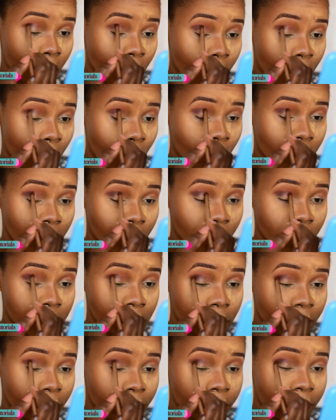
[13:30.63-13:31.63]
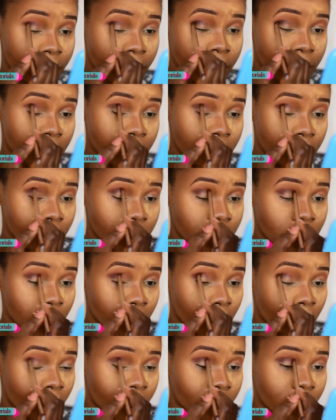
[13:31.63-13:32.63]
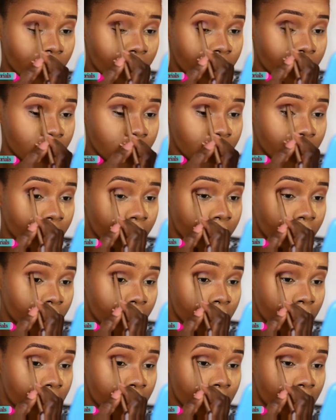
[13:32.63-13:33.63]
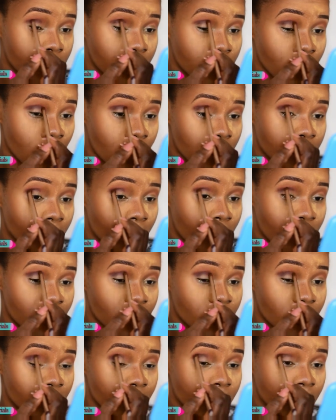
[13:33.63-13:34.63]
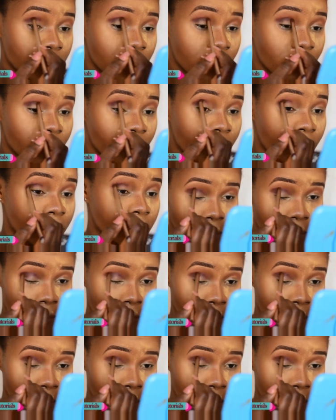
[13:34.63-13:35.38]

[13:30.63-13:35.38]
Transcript: more than spreading it all over. That is why I switched the brush.